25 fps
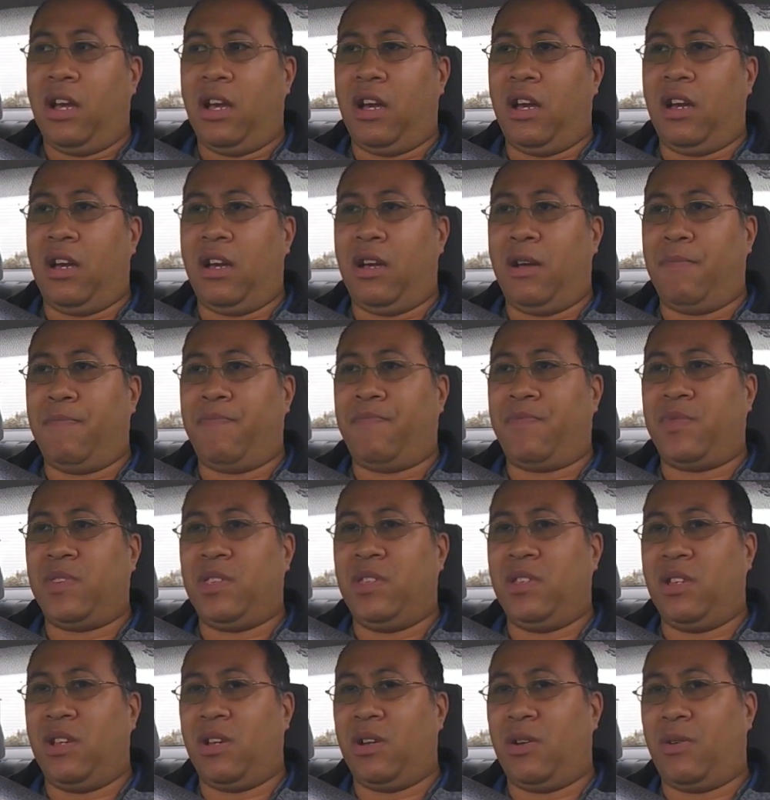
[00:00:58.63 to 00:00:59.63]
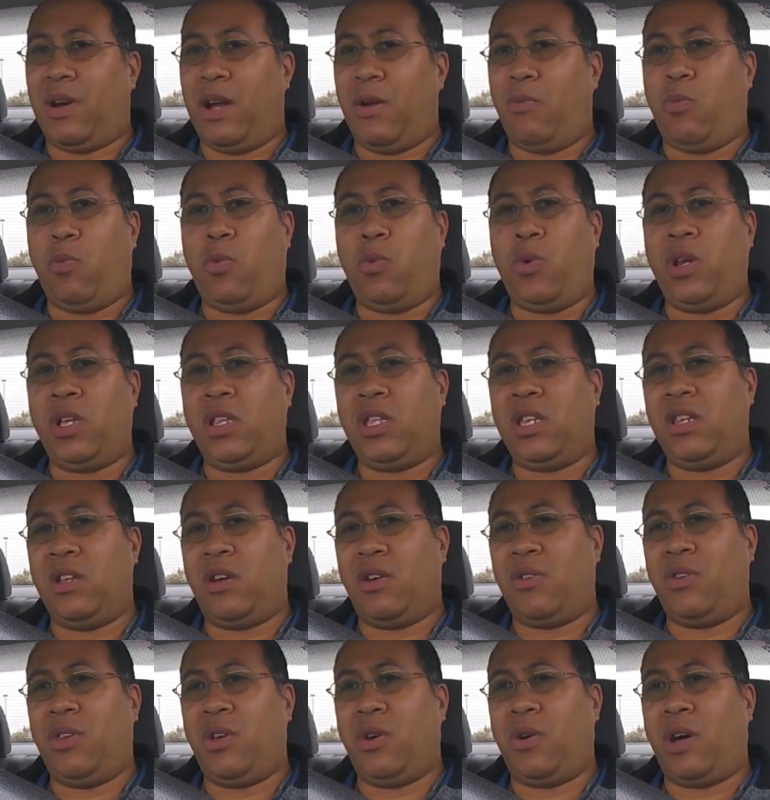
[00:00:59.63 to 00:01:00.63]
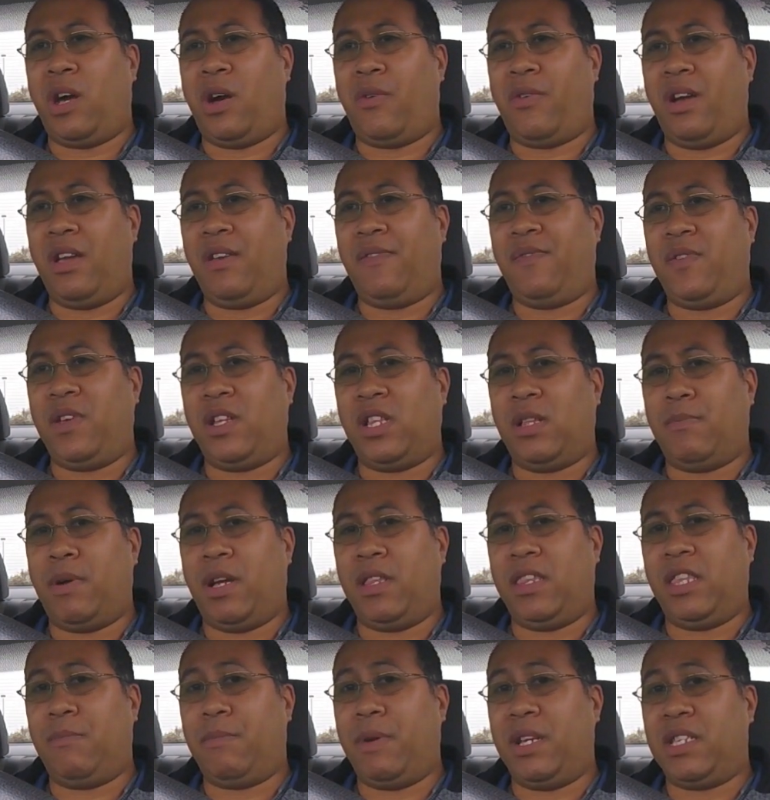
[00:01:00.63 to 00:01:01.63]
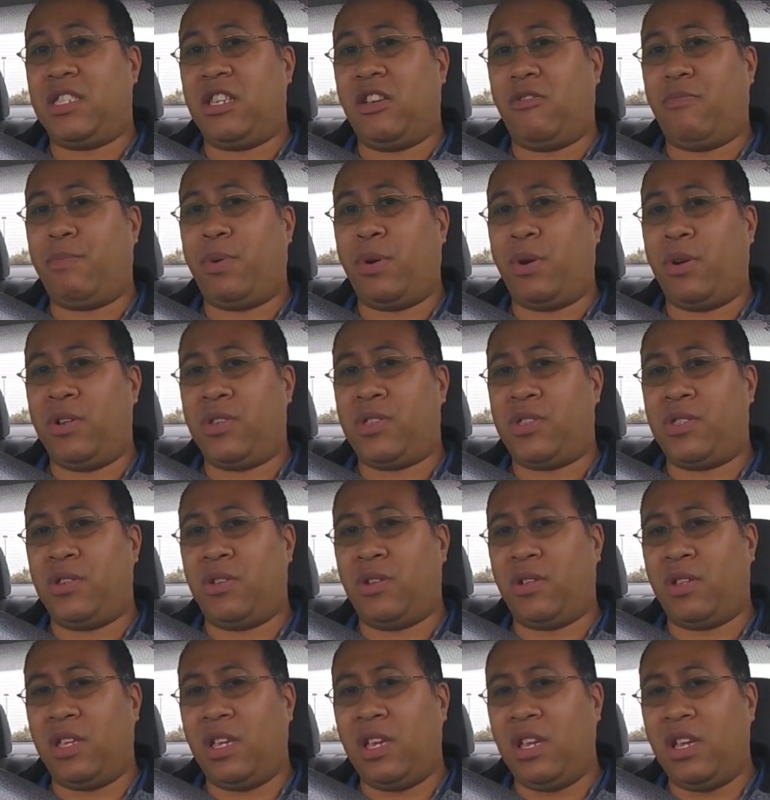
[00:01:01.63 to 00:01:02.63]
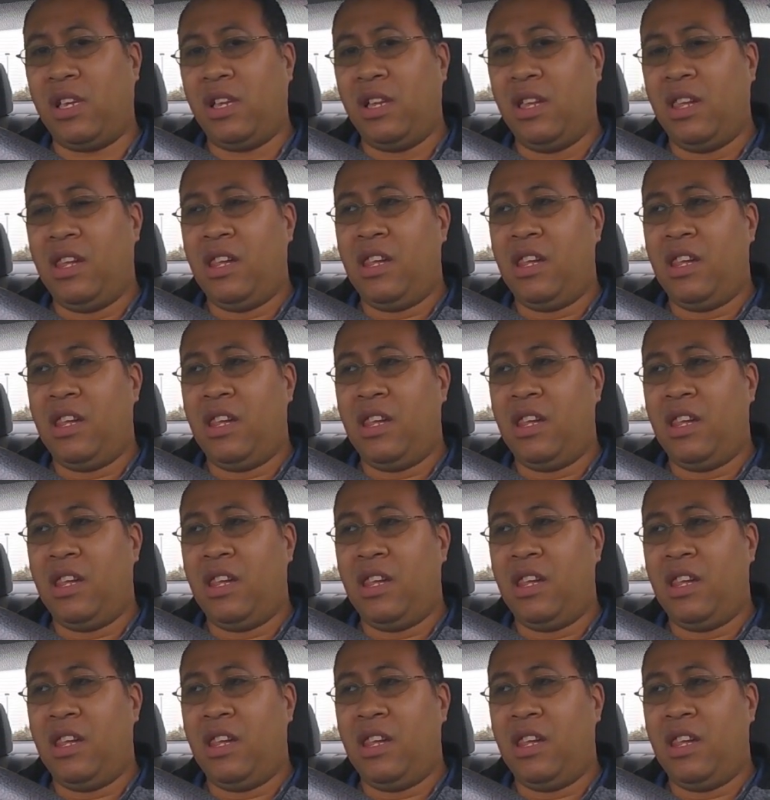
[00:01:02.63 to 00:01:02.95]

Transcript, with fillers: um, you know, I really don't know how I feel about that myself personally,